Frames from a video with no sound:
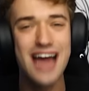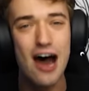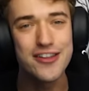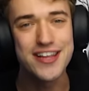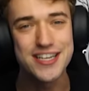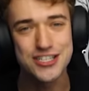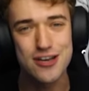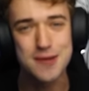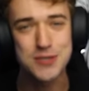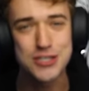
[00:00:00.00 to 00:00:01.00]
down in the
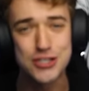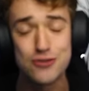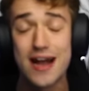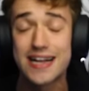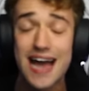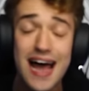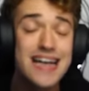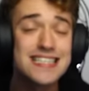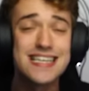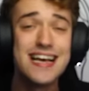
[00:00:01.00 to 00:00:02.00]
description too. And
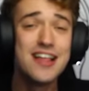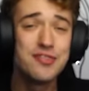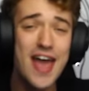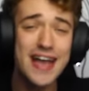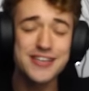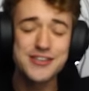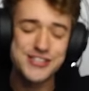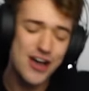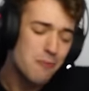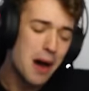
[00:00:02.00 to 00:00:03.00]
guys, thank you
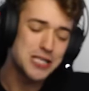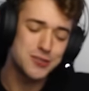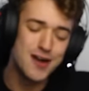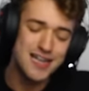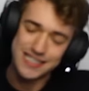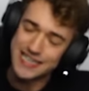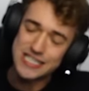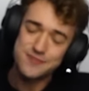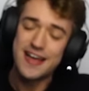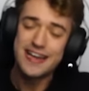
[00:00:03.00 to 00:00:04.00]
so much for watching
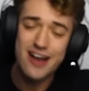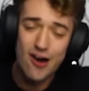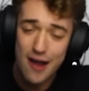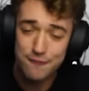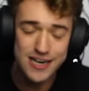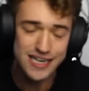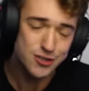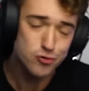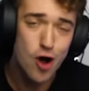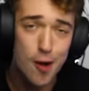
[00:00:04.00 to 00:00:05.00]
this video. I
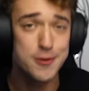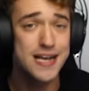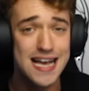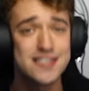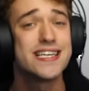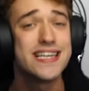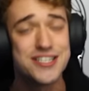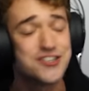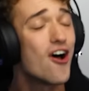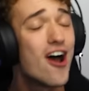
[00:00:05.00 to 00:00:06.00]
really do hope you guys did
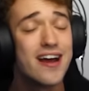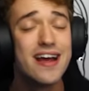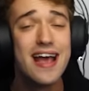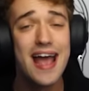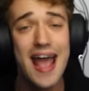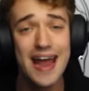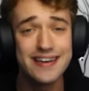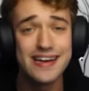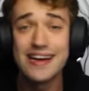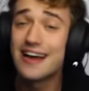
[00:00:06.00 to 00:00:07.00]
enjoy.
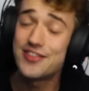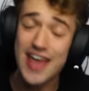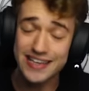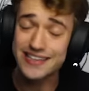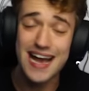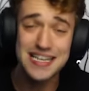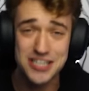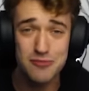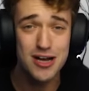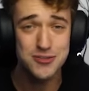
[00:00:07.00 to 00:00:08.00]
And uh, thank you guys
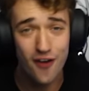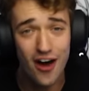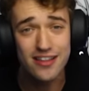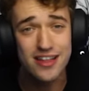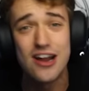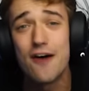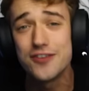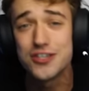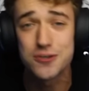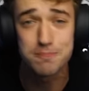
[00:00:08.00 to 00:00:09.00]
so much for all of the
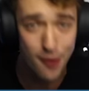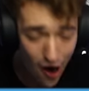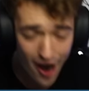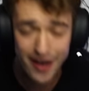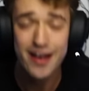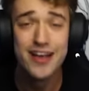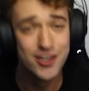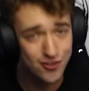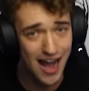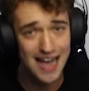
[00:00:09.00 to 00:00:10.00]
love and support.
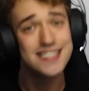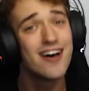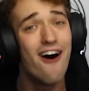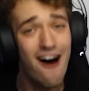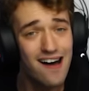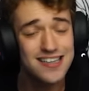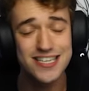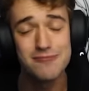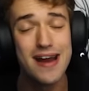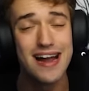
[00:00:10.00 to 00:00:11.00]
You guys are
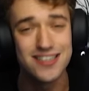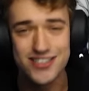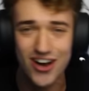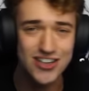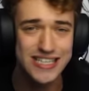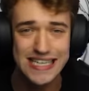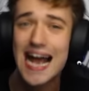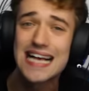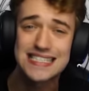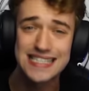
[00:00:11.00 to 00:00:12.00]
awesome, and I'll talk to you
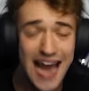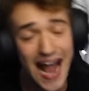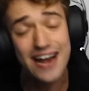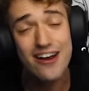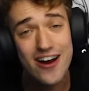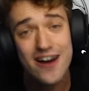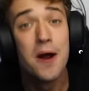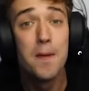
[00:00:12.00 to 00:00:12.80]
guys later.